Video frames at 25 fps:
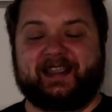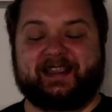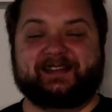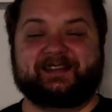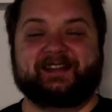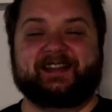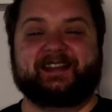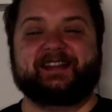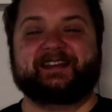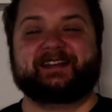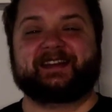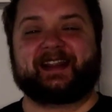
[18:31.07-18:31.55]

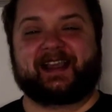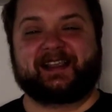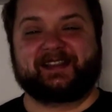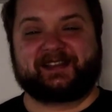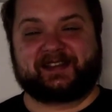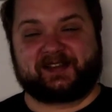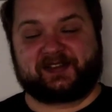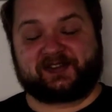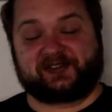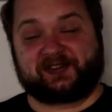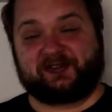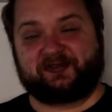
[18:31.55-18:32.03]
in the
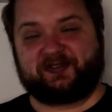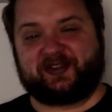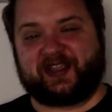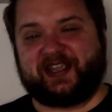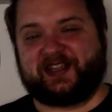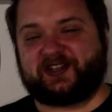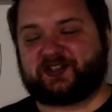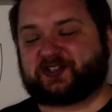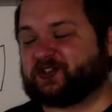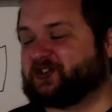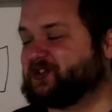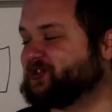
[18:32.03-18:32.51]
nicest
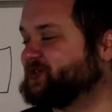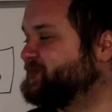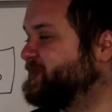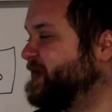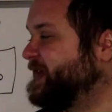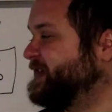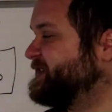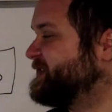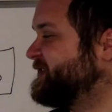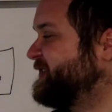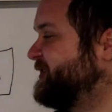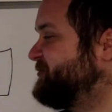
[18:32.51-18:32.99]
locations
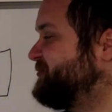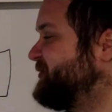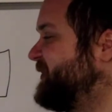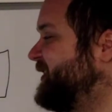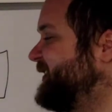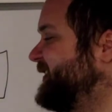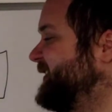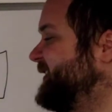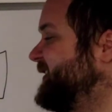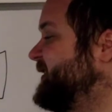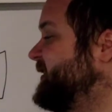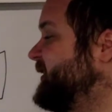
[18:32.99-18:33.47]
based on
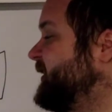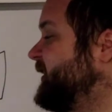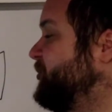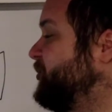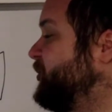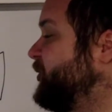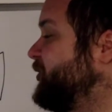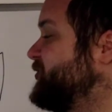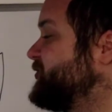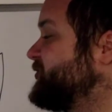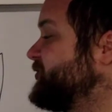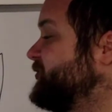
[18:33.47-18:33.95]
my
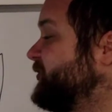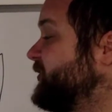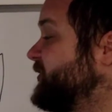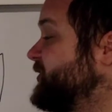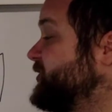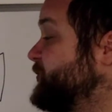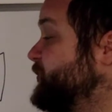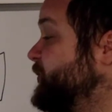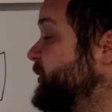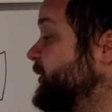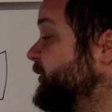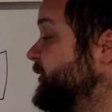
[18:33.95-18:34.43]
personal
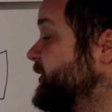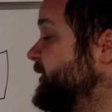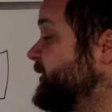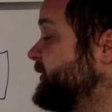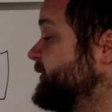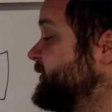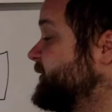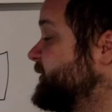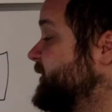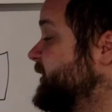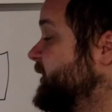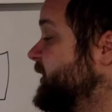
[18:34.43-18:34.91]

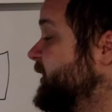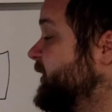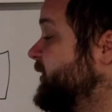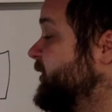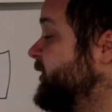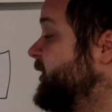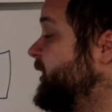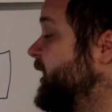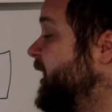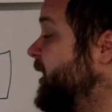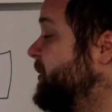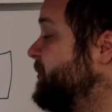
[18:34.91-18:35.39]
experience,
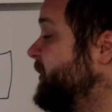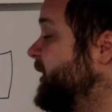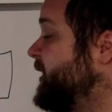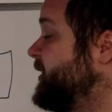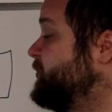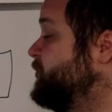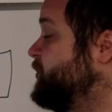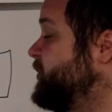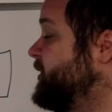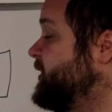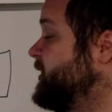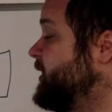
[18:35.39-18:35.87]
that
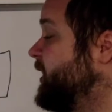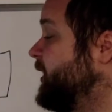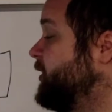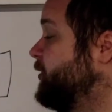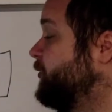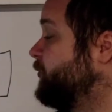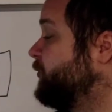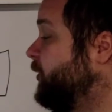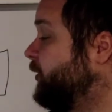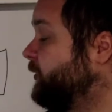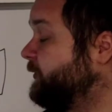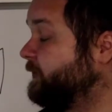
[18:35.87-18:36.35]
might be a
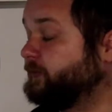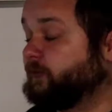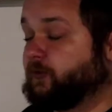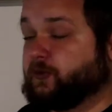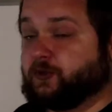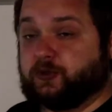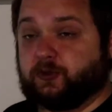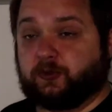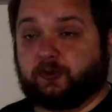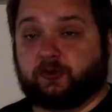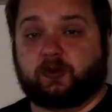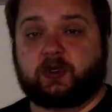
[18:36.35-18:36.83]
role for
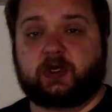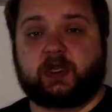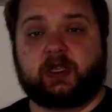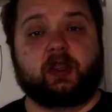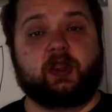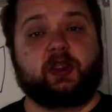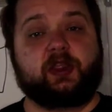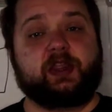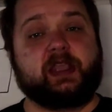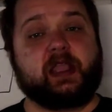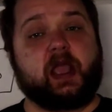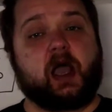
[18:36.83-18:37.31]
you.
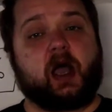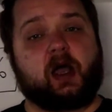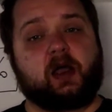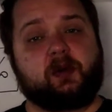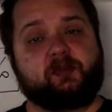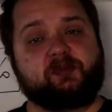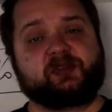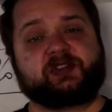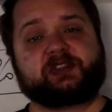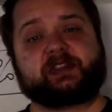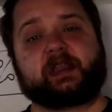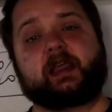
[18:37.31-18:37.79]
The
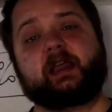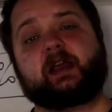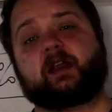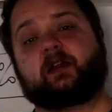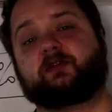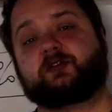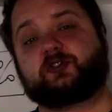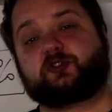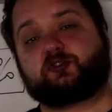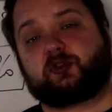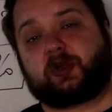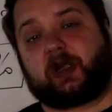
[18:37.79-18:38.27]
upside
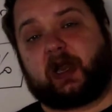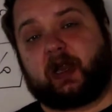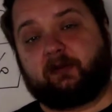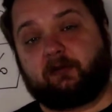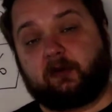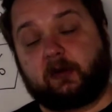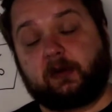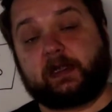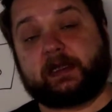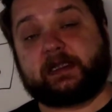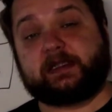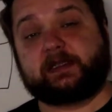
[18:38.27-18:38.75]
of
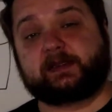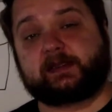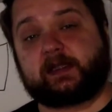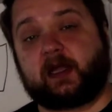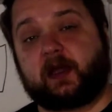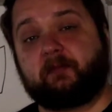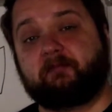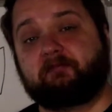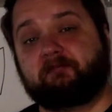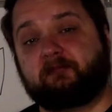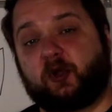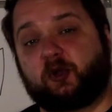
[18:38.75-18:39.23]
travel is
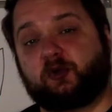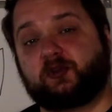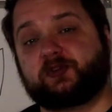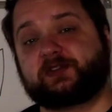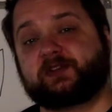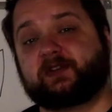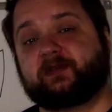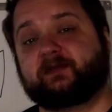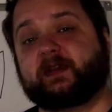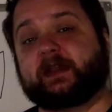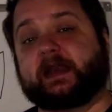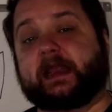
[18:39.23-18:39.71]
that
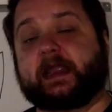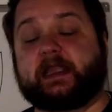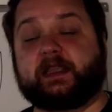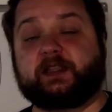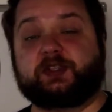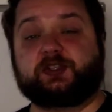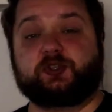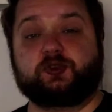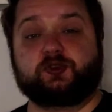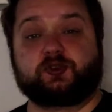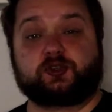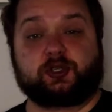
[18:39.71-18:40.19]
most of it
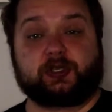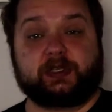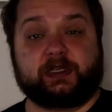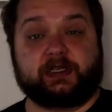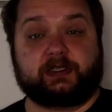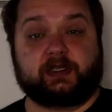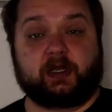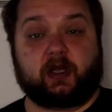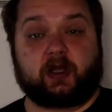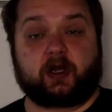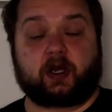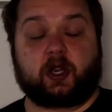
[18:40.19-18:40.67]
is
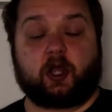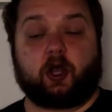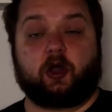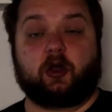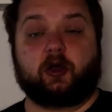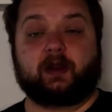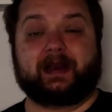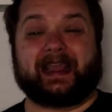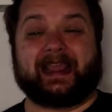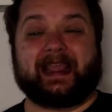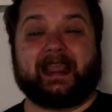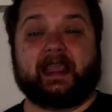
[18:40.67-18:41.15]
usually done
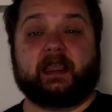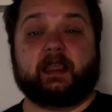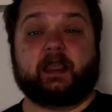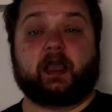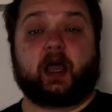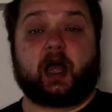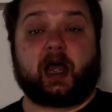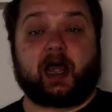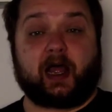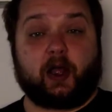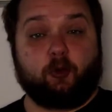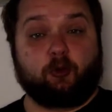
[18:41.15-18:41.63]
on
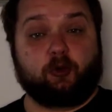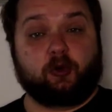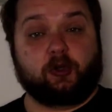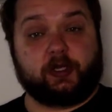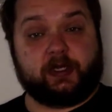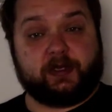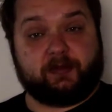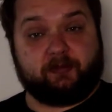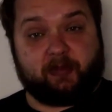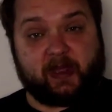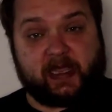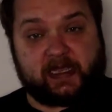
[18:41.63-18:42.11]
an
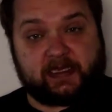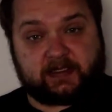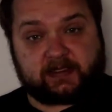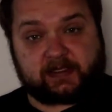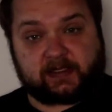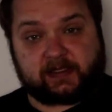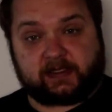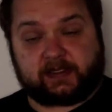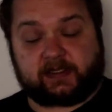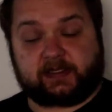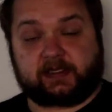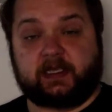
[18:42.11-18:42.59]
hourly
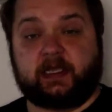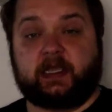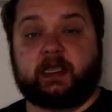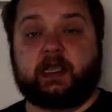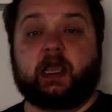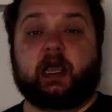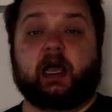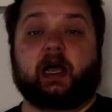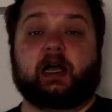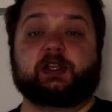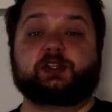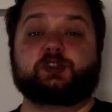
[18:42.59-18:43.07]
basis
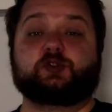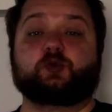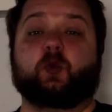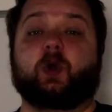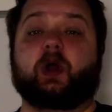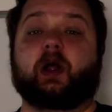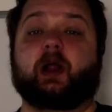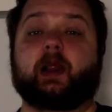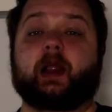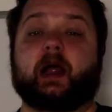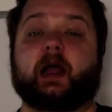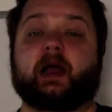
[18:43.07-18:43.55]
as
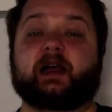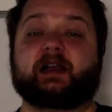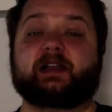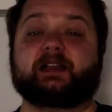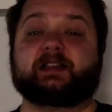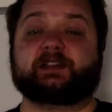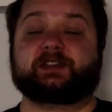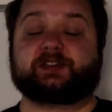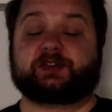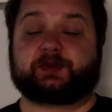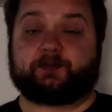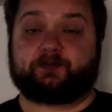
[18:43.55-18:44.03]
well
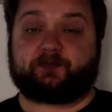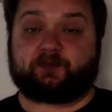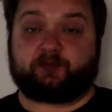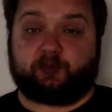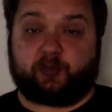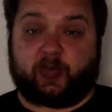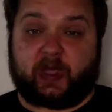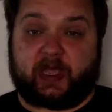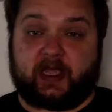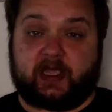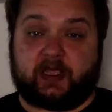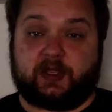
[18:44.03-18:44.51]
as
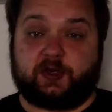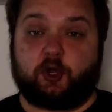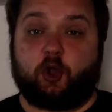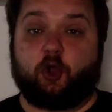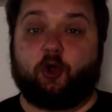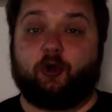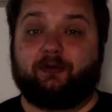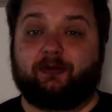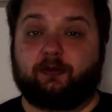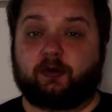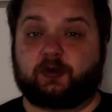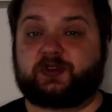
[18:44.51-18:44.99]
paid
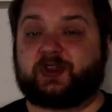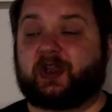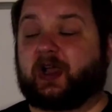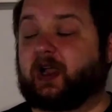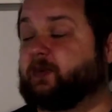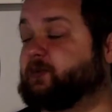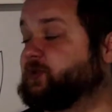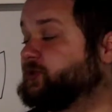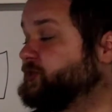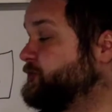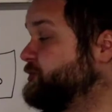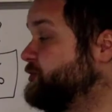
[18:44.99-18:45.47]

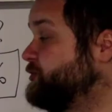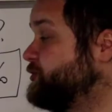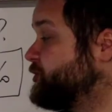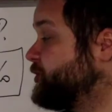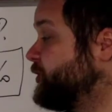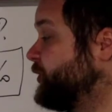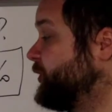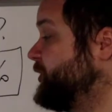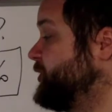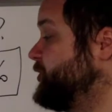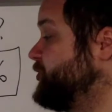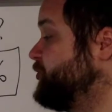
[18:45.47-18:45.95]
overtime. So
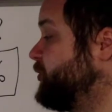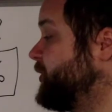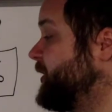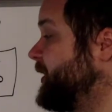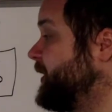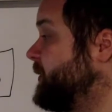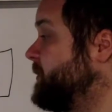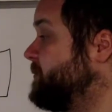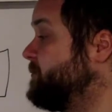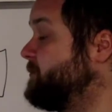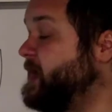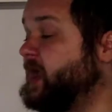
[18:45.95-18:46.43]
usually you
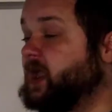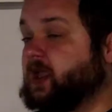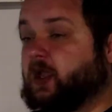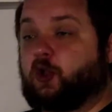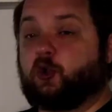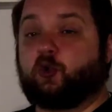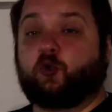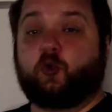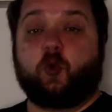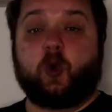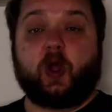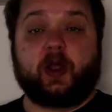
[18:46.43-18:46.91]
can make
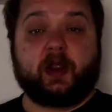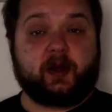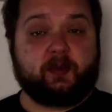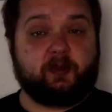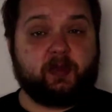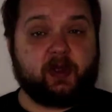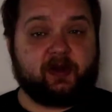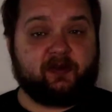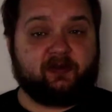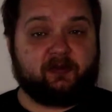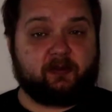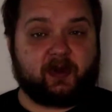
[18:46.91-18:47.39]
quite a
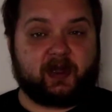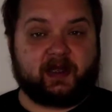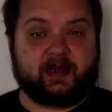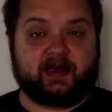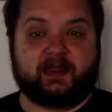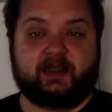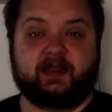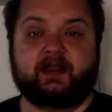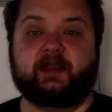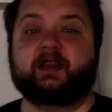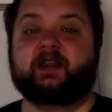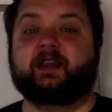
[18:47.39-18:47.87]
bit of
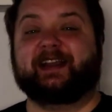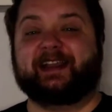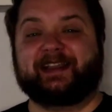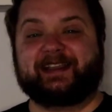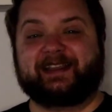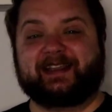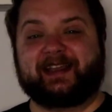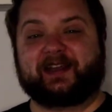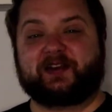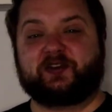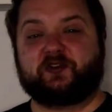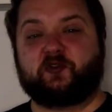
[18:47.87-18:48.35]
money.
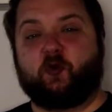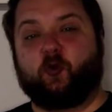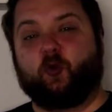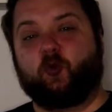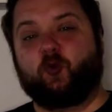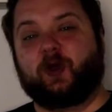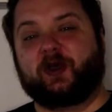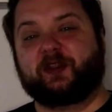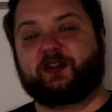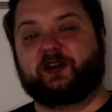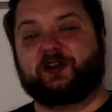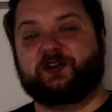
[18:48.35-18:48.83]
Again,
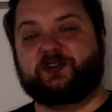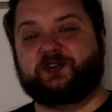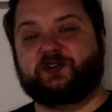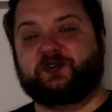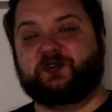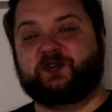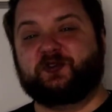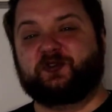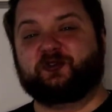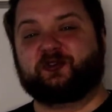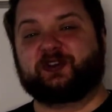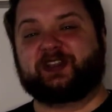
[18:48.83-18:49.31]
whether
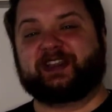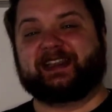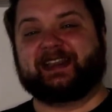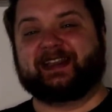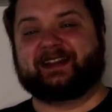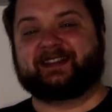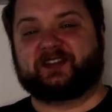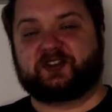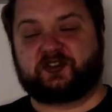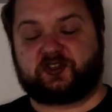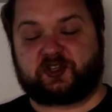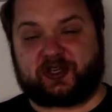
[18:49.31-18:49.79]
you
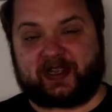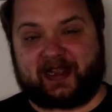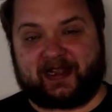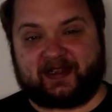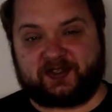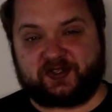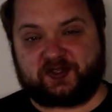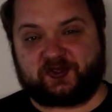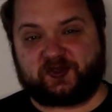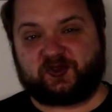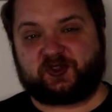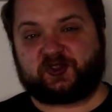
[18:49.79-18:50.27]
get the
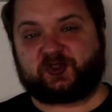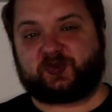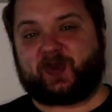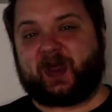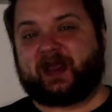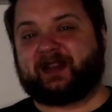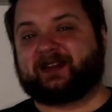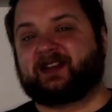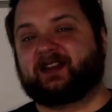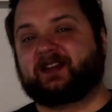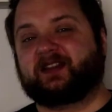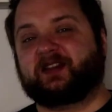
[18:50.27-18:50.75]
chance to
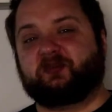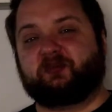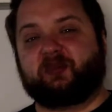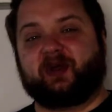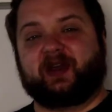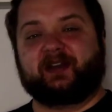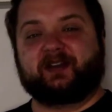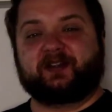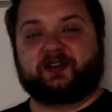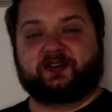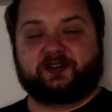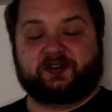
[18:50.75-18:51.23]
spend it
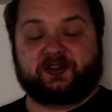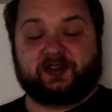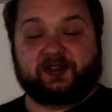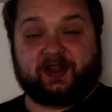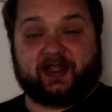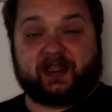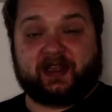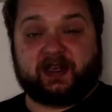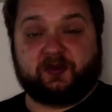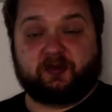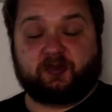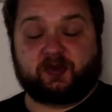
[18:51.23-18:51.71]
depending on the
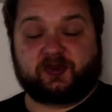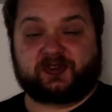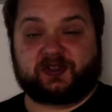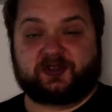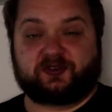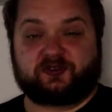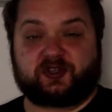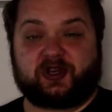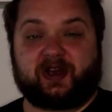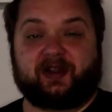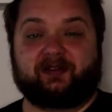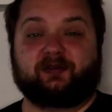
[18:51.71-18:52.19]

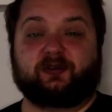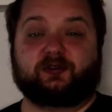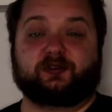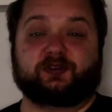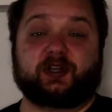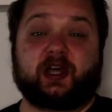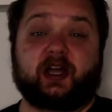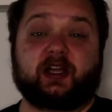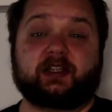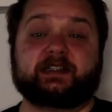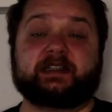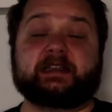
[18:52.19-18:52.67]
90% travel
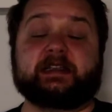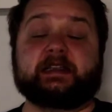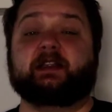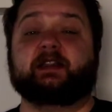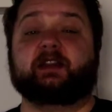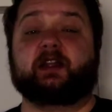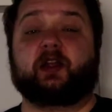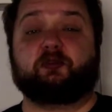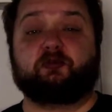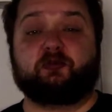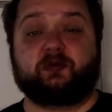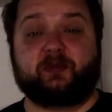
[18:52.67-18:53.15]
or not,
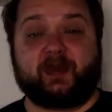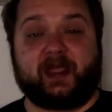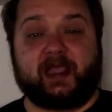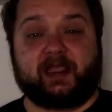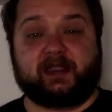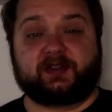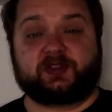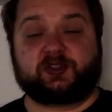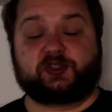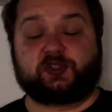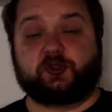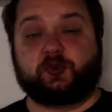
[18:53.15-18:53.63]
that
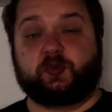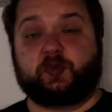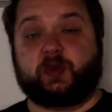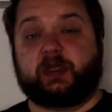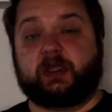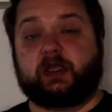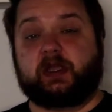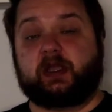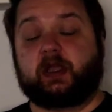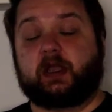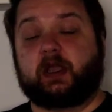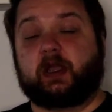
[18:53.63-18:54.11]
remains to
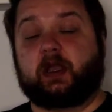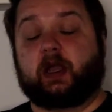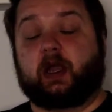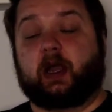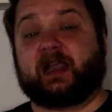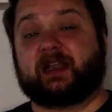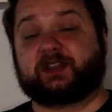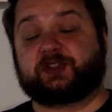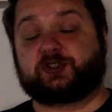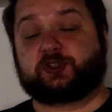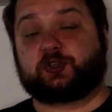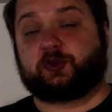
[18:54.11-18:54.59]
be
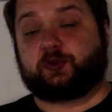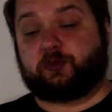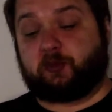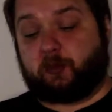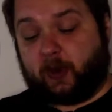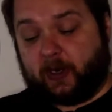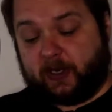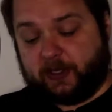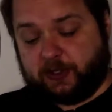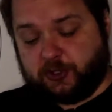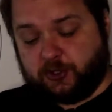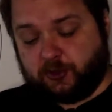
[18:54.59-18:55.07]

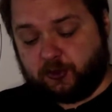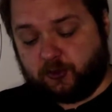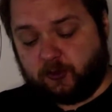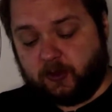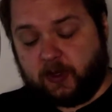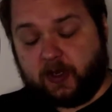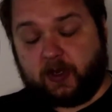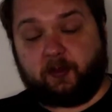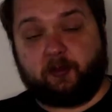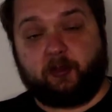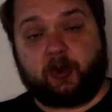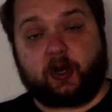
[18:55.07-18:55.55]
answered by
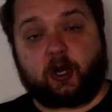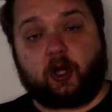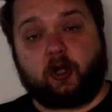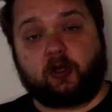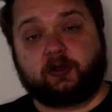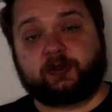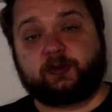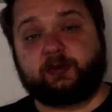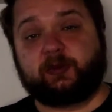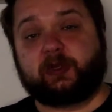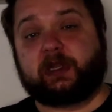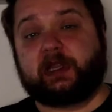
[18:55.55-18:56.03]
you. But
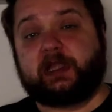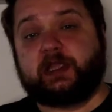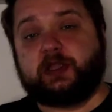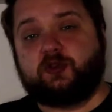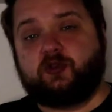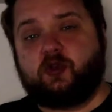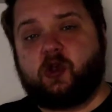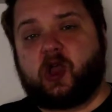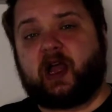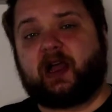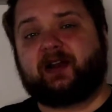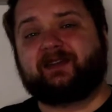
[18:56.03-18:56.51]
ultimately
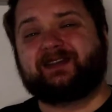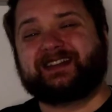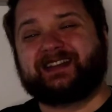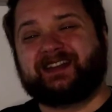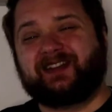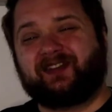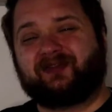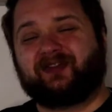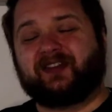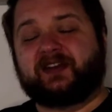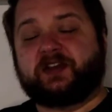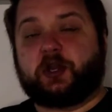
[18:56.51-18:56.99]
you have
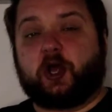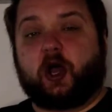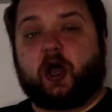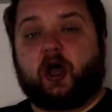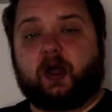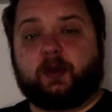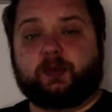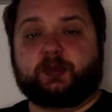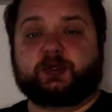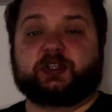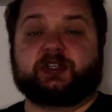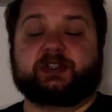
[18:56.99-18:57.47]
different
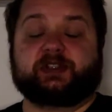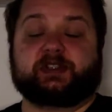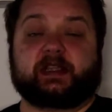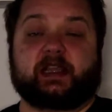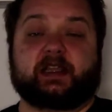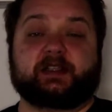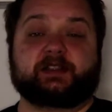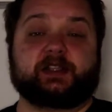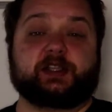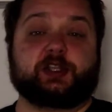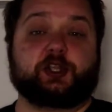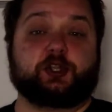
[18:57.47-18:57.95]
options
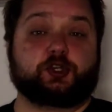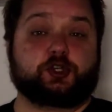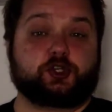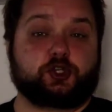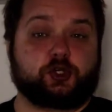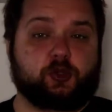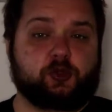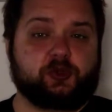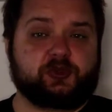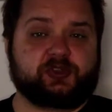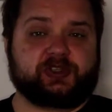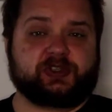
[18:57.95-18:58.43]
as a
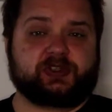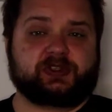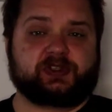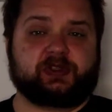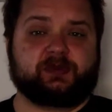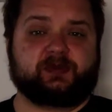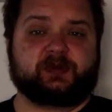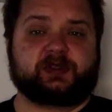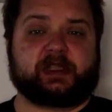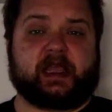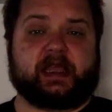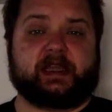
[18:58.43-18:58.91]
control
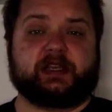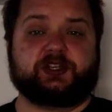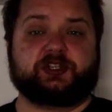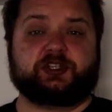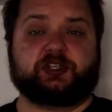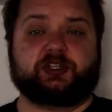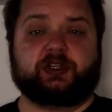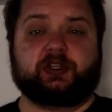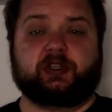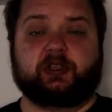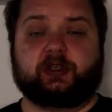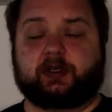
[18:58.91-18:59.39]
systems
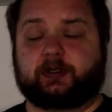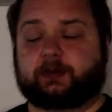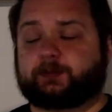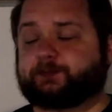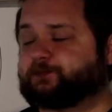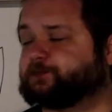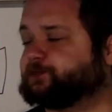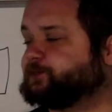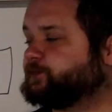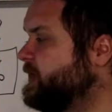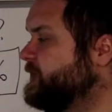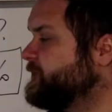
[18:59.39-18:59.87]

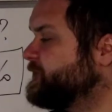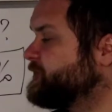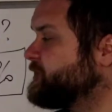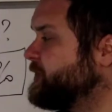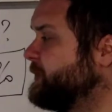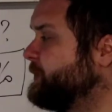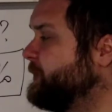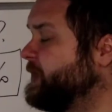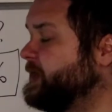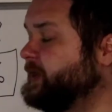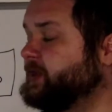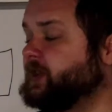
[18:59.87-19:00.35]
engineer and
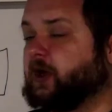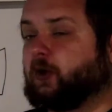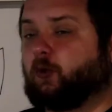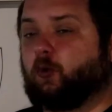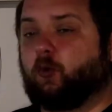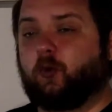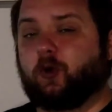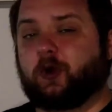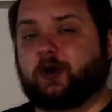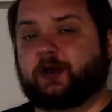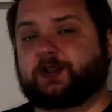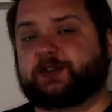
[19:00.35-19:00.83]
somebody that
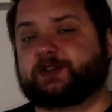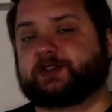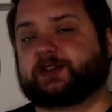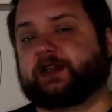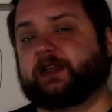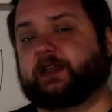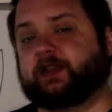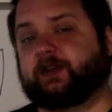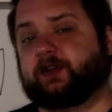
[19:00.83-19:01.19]
works